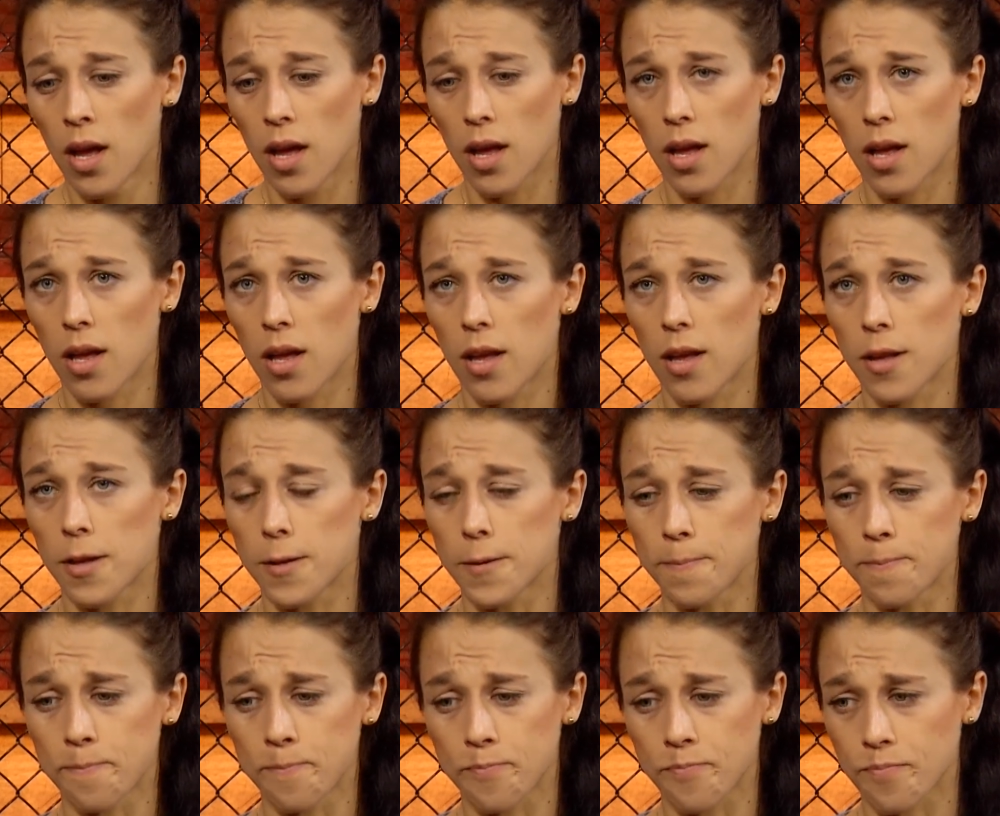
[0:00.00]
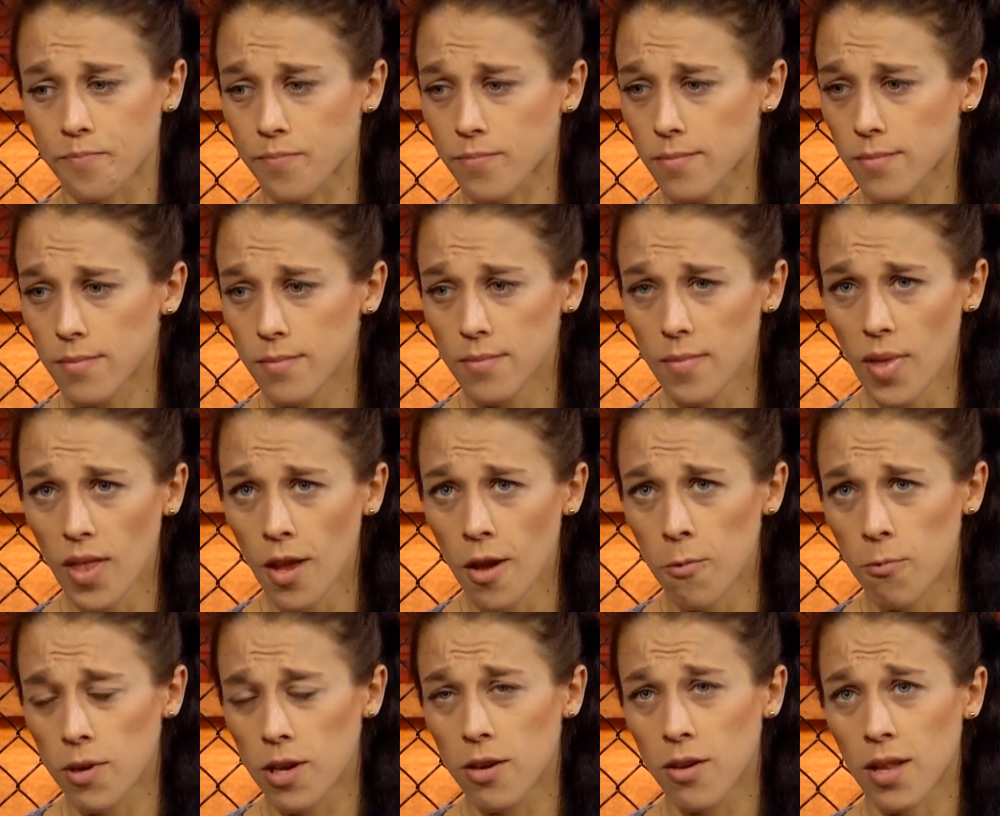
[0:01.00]
We're
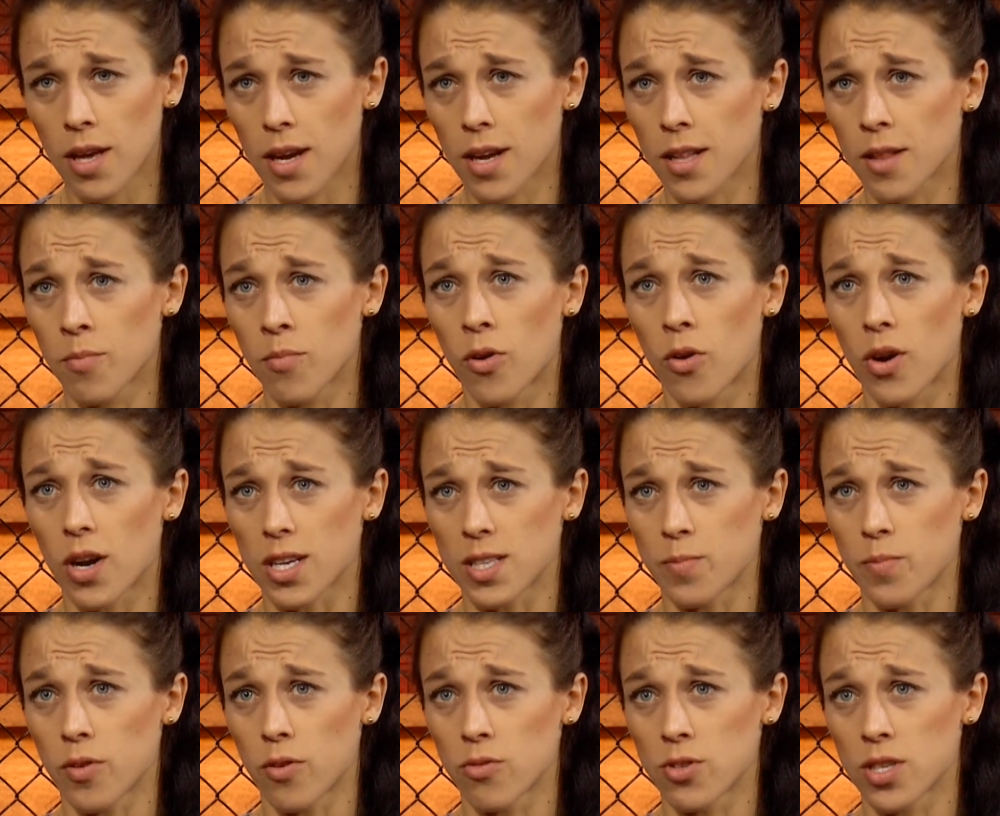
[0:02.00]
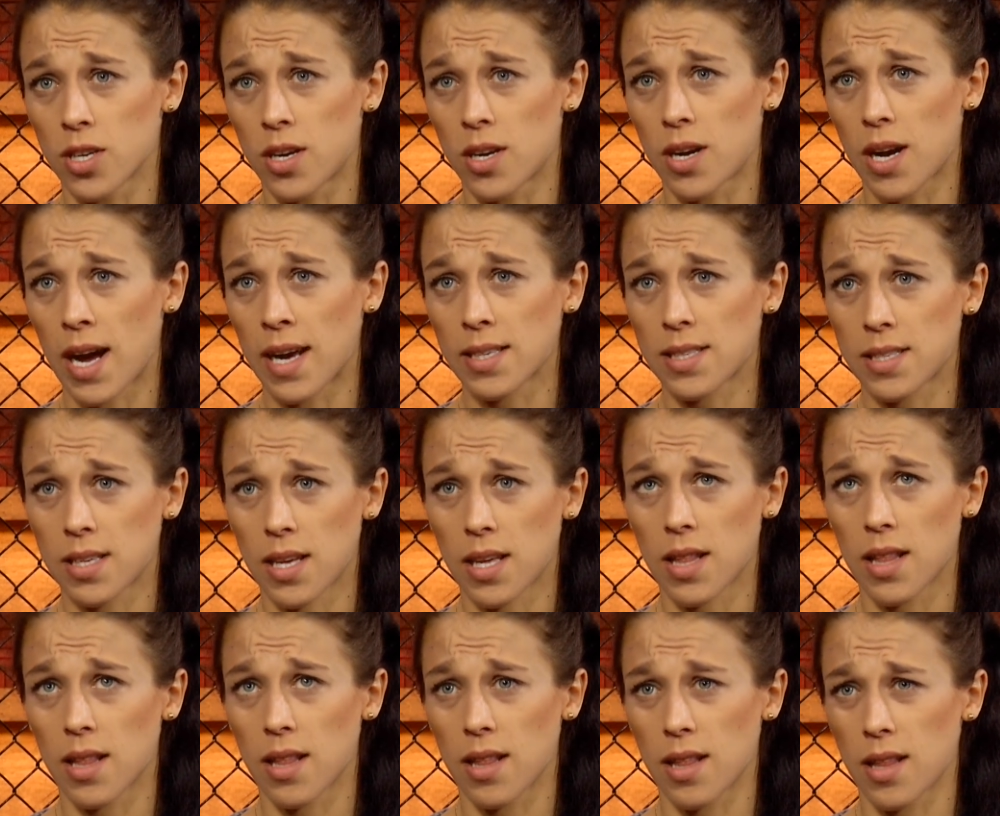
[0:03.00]
gonna get more exposure. I said,